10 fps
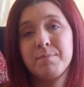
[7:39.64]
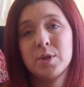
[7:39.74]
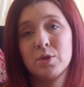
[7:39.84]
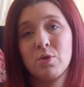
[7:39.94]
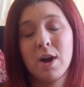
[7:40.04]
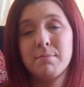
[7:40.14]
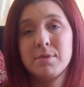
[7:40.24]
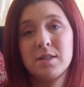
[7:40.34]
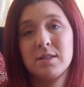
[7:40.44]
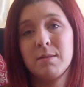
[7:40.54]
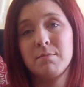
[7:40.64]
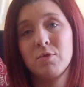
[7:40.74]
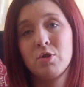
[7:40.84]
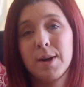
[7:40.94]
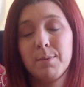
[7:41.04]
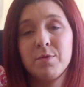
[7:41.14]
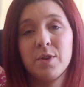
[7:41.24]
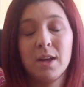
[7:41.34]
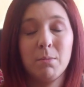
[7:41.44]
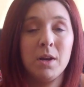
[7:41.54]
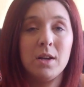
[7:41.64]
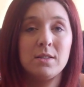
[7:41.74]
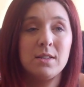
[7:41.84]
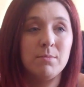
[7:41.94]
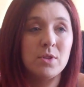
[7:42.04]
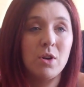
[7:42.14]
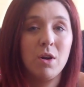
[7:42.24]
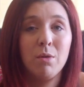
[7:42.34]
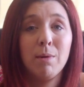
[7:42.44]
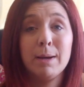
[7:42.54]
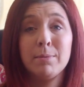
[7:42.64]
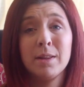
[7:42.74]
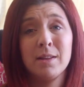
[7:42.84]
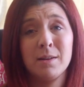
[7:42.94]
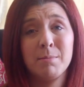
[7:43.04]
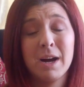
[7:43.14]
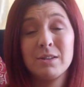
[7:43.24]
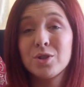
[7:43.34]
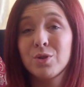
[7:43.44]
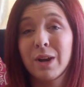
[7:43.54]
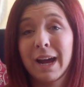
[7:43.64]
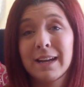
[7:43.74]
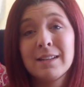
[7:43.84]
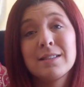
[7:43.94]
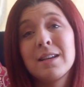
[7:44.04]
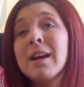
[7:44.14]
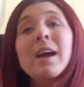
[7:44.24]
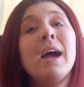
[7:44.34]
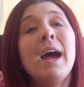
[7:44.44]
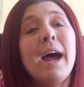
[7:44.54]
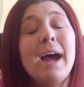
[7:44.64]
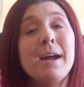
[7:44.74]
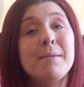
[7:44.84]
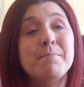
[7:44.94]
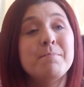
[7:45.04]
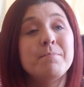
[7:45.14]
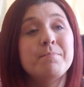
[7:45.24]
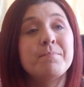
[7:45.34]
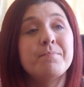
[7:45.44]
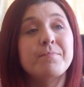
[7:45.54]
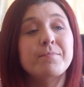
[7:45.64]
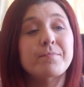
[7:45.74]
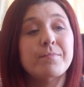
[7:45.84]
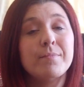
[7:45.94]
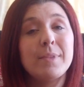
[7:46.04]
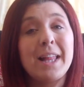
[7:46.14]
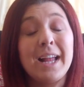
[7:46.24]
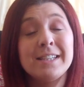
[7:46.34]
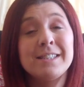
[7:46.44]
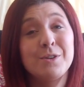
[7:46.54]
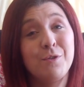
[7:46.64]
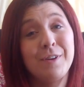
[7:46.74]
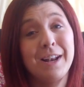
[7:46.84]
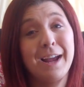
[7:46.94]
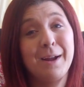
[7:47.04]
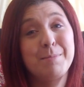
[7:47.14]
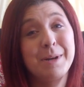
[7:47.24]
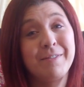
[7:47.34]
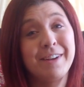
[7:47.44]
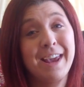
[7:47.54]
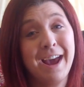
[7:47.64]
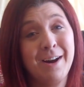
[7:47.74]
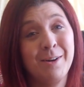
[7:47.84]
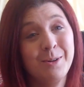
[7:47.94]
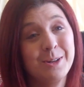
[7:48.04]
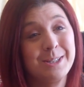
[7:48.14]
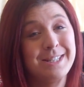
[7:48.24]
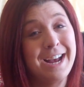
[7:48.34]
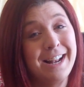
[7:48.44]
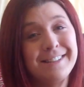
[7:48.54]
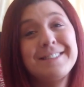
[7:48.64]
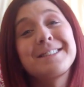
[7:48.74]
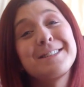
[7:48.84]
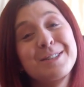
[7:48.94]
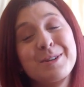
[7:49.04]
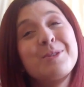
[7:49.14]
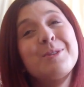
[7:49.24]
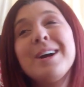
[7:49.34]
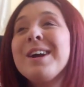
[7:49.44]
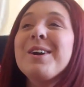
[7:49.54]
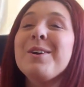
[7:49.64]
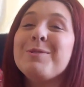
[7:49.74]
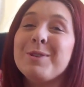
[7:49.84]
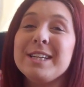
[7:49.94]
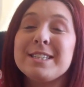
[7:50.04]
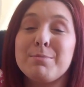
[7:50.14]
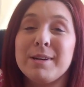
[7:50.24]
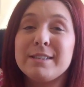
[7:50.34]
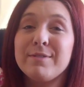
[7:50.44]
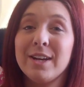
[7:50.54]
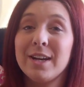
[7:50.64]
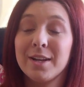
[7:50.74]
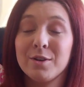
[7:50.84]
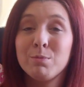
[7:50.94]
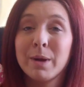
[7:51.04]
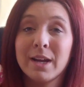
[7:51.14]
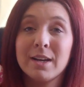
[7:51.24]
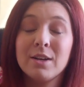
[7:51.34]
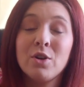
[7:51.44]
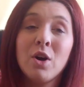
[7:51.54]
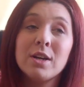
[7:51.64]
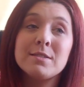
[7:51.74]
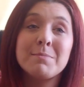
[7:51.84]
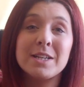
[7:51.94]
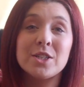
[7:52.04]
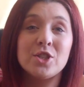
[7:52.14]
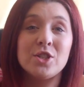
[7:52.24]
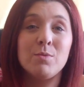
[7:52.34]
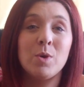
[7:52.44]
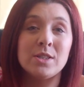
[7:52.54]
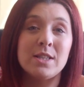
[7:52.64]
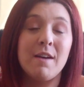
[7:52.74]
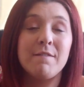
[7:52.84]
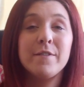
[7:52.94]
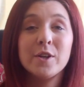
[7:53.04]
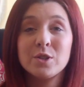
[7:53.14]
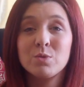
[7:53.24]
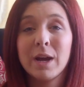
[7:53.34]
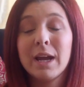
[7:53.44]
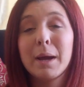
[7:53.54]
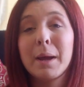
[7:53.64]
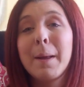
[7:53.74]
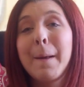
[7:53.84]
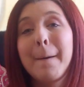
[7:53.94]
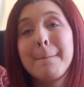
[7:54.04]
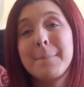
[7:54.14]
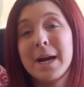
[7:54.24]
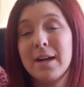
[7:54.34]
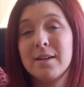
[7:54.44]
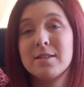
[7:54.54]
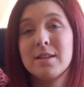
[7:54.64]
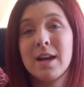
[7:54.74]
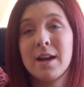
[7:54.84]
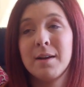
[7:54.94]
prescribed some cream for them, and it seemed to go away within about 2 days. I still feel like a bit of a cow because Ella's still wanting to breastfeed a little bit, not as much as she was that first week, but